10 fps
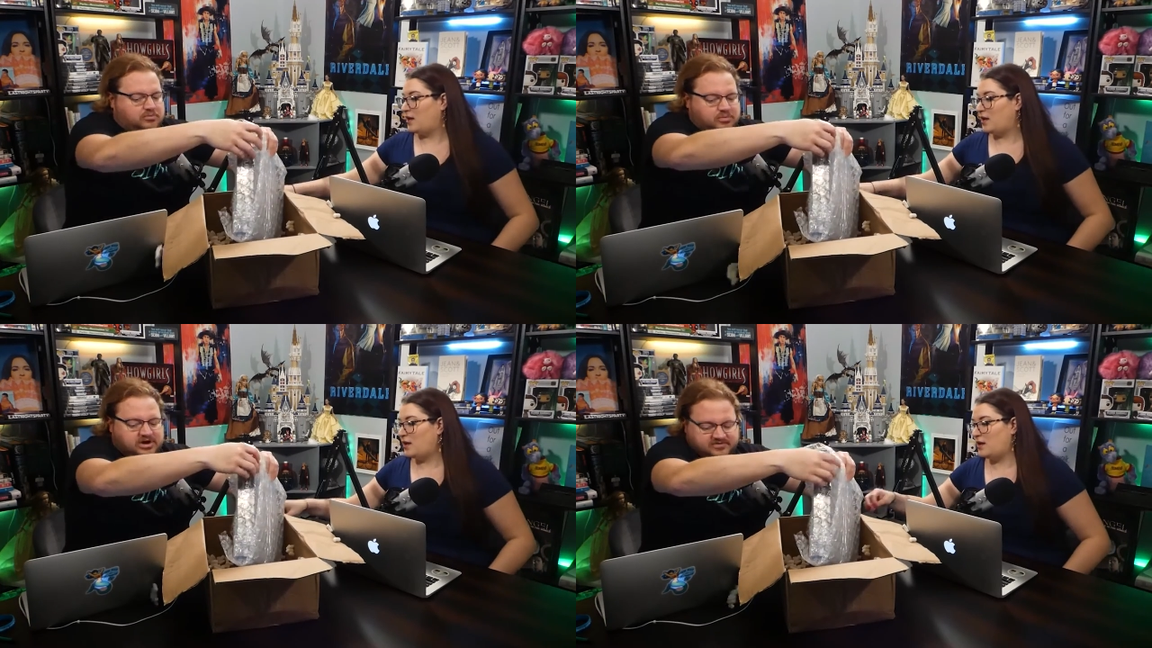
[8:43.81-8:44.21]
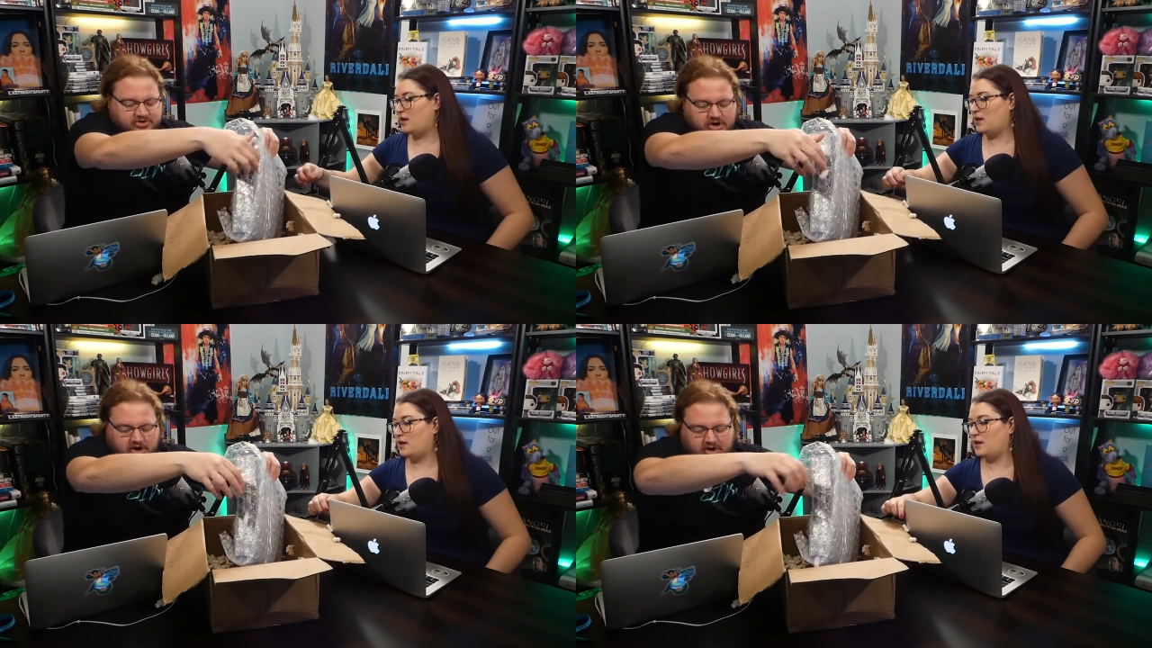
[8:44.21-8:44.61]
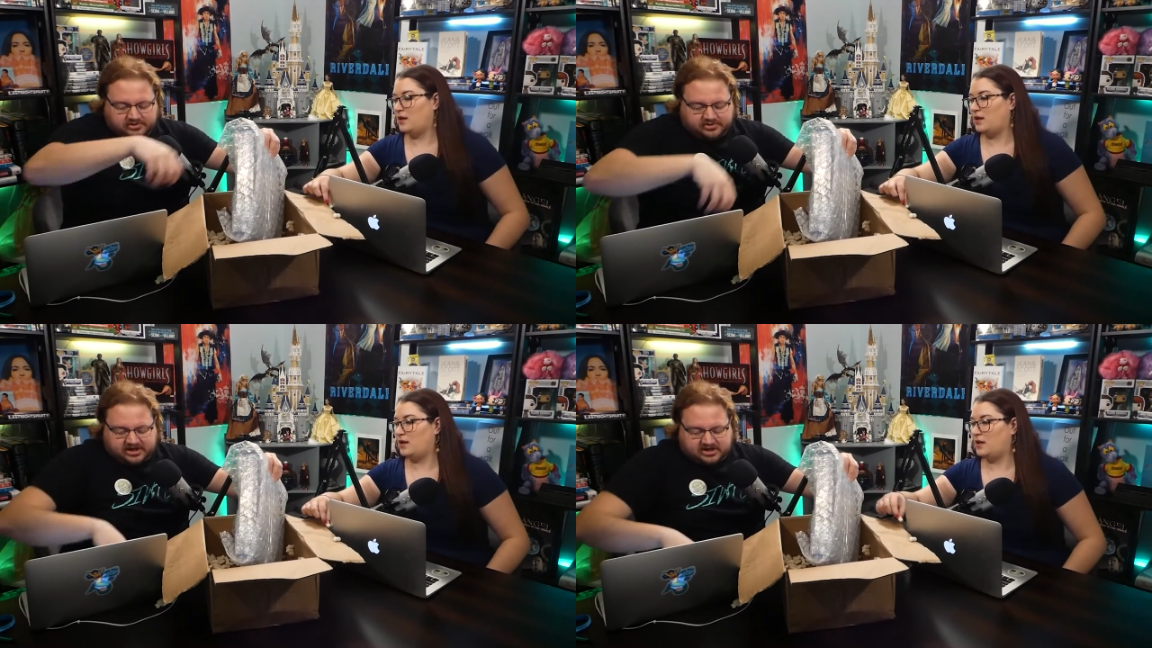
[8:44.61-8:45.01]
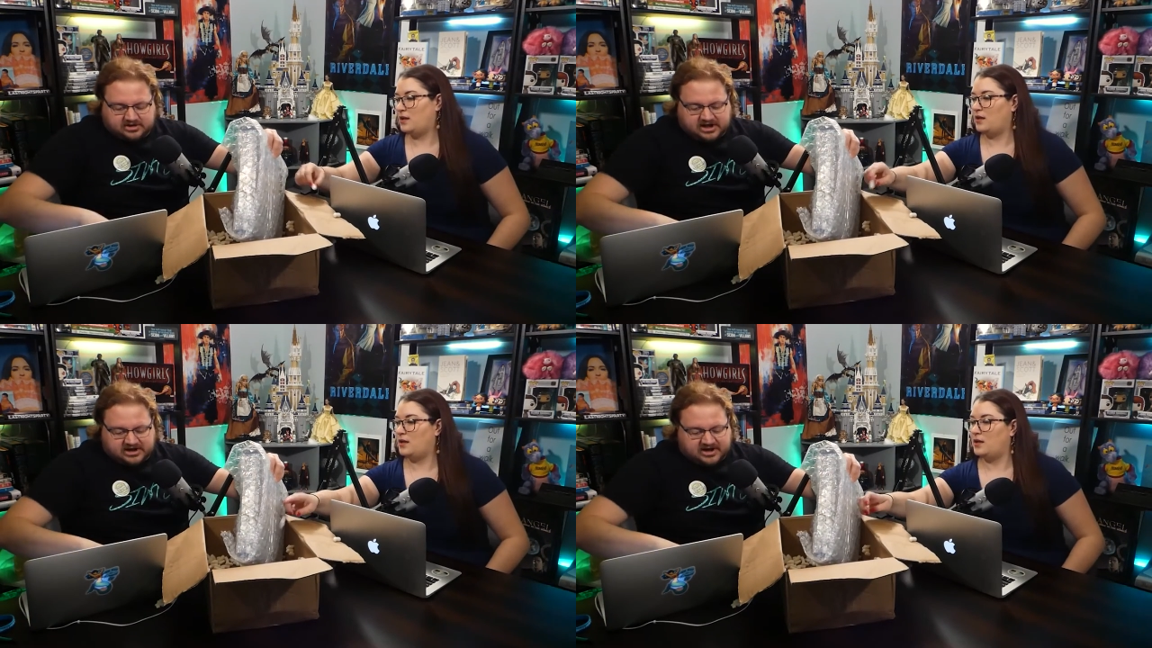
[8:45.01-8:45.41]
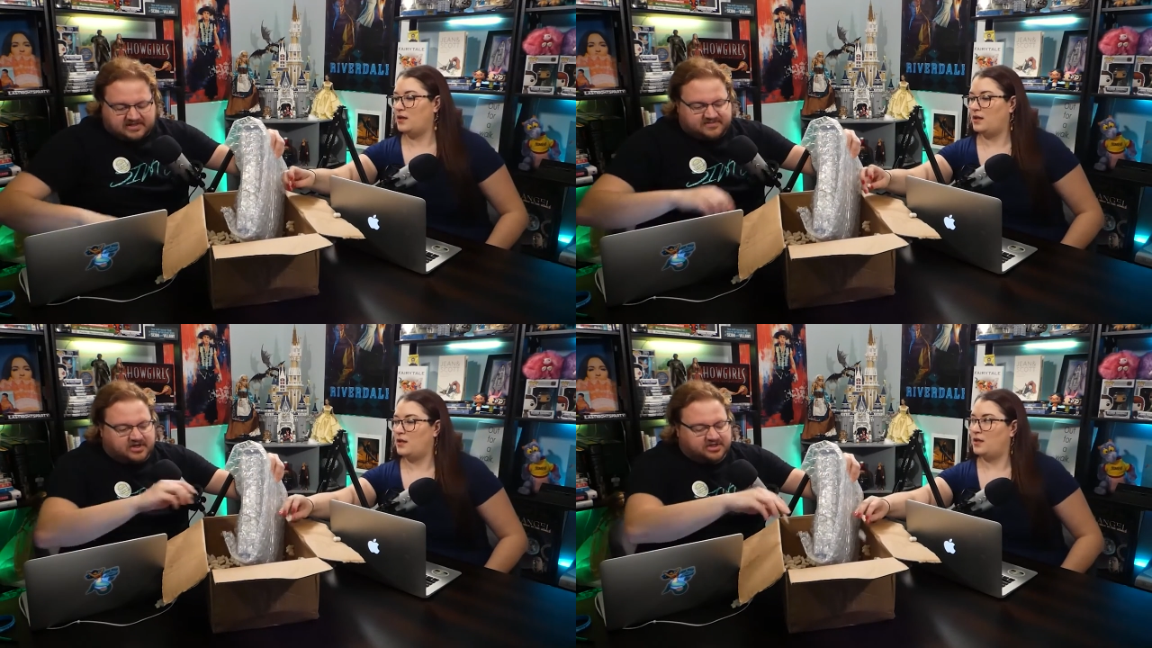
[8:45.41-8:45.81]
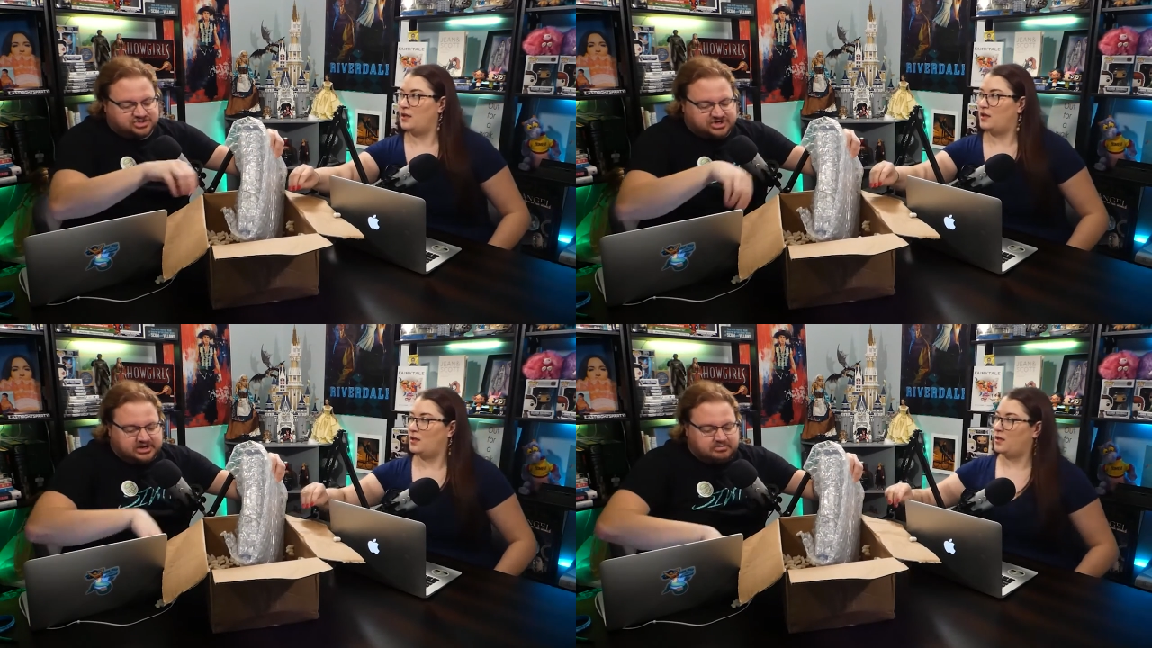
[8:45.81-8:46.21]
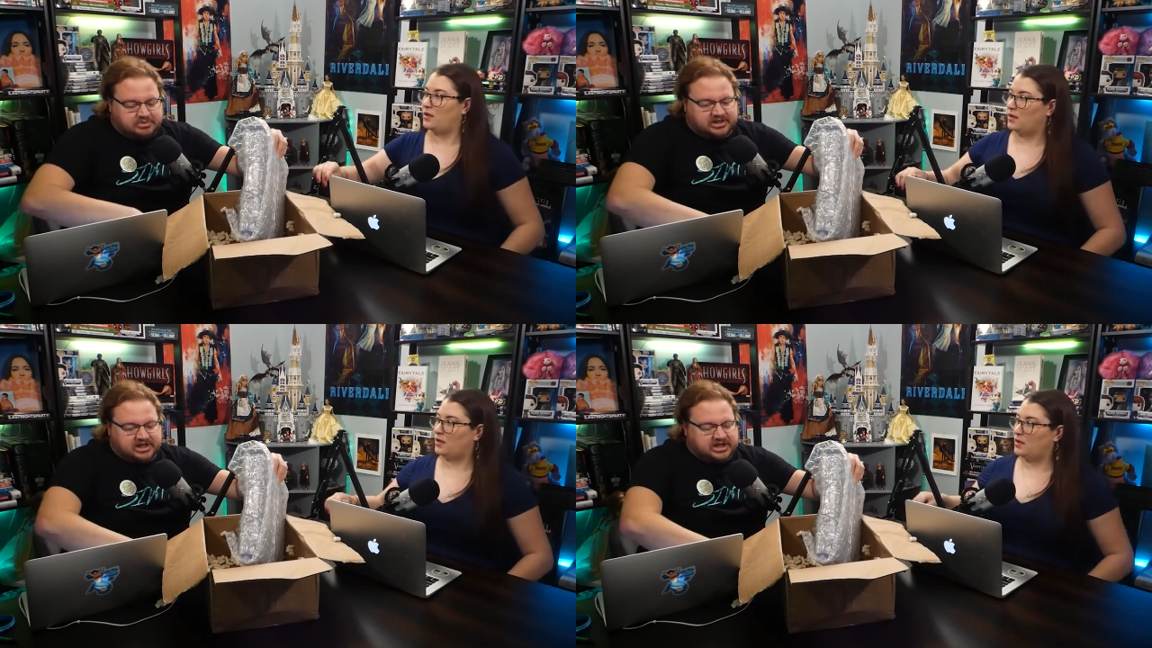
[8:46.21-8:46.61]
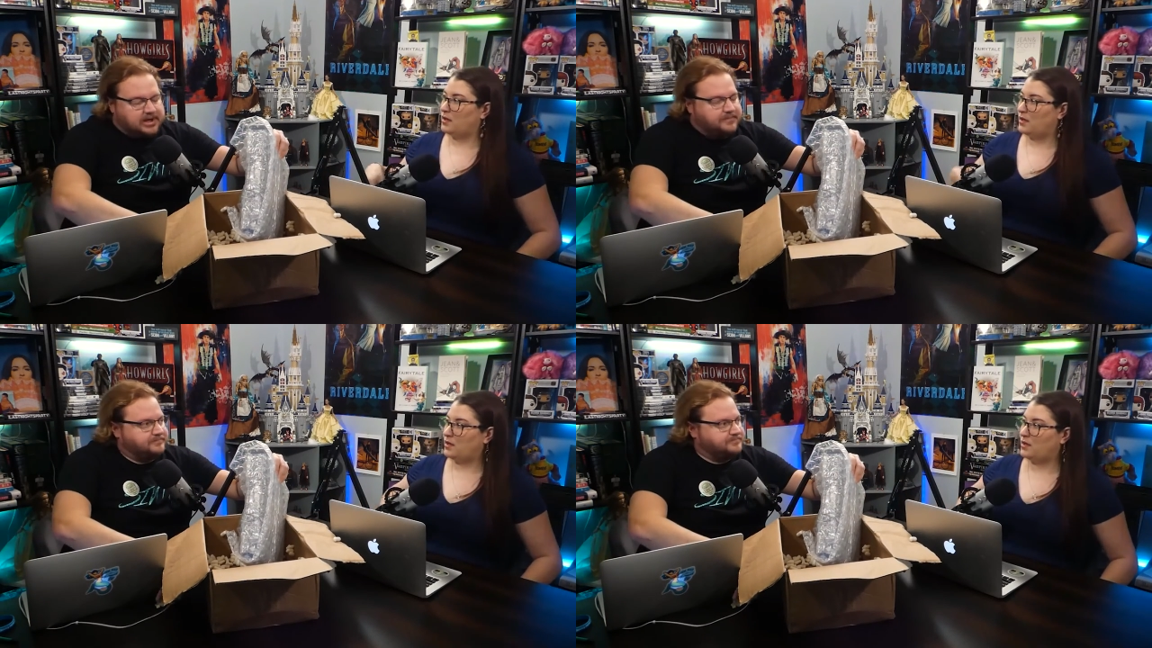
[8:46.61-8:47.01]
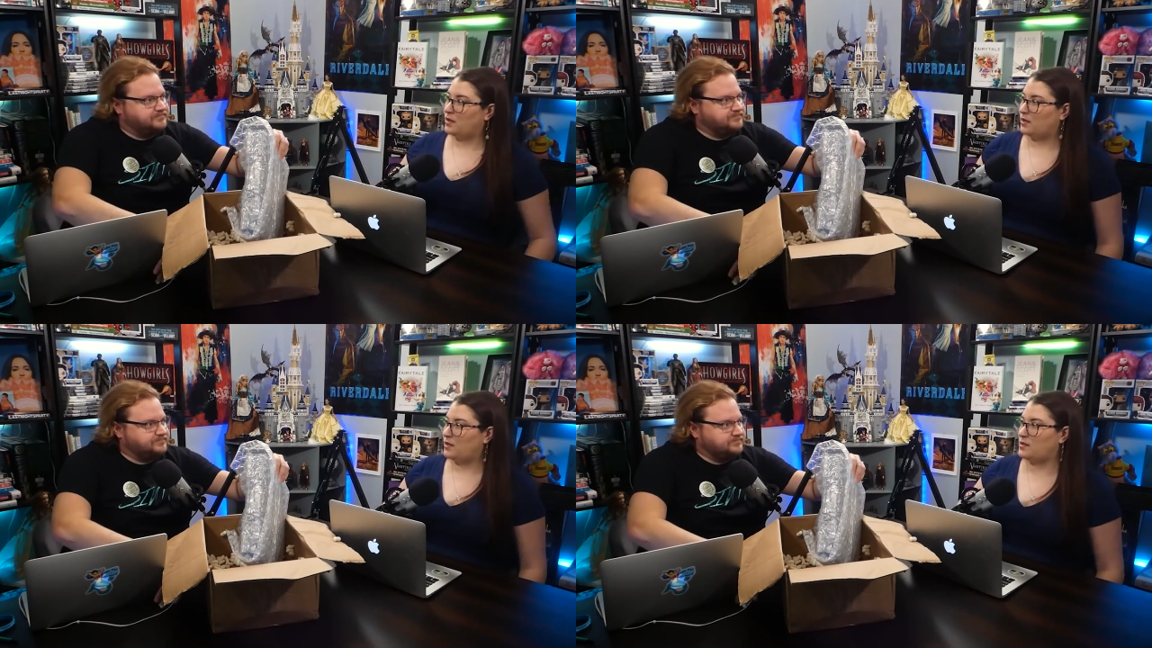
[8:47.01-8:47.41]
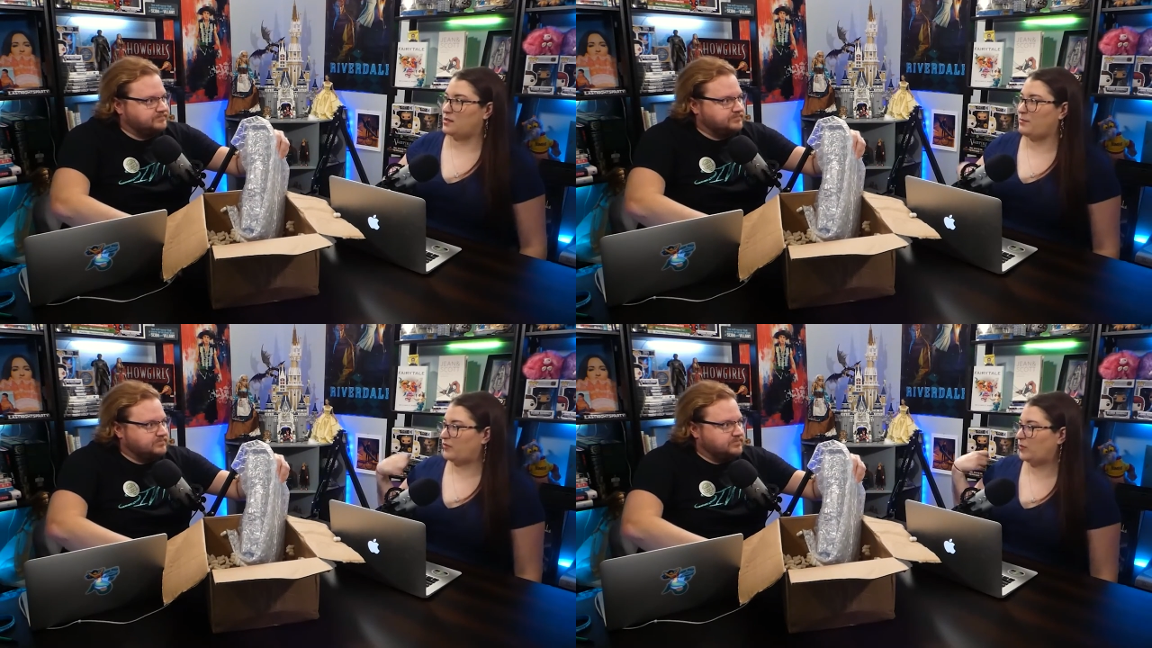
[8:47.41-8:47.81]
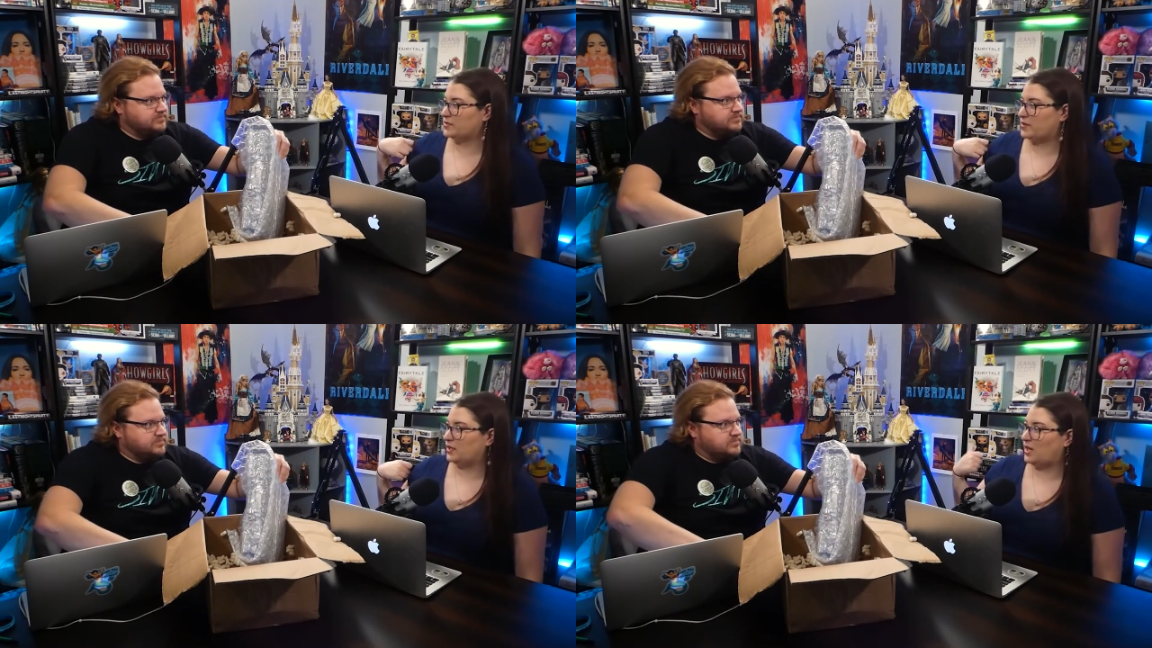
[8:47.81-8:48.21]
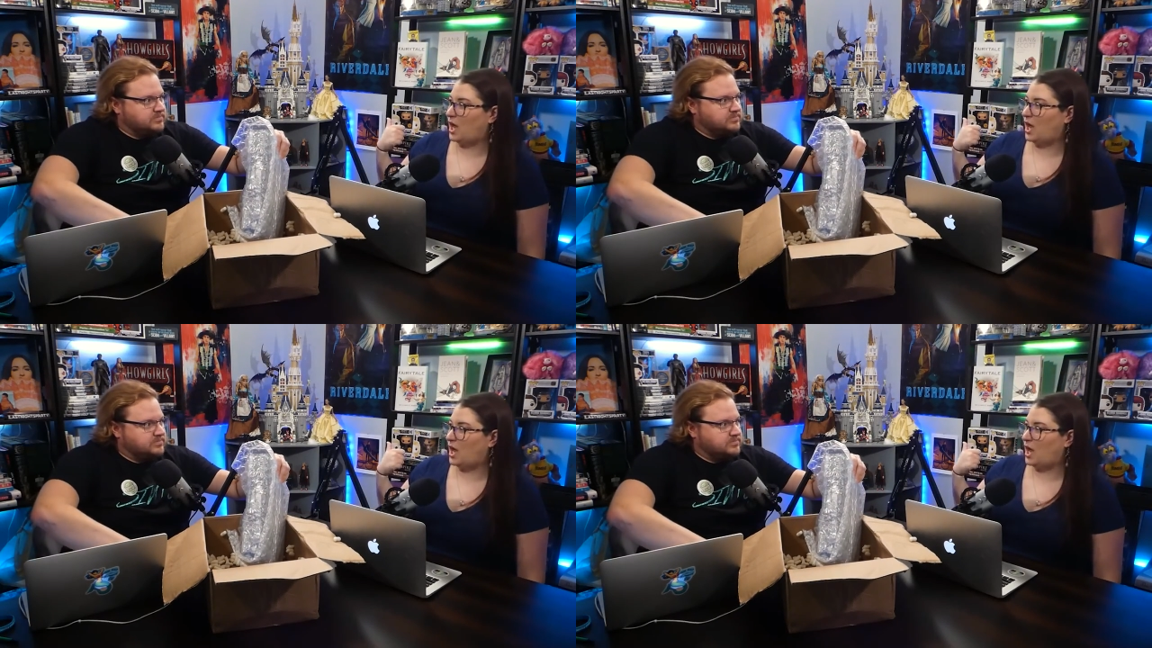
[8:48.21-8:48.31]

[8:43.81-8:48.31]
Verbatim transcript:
Speaker 1: whatever they're called like a not an anthology but like um
Speaker 2: the buffy ones are called an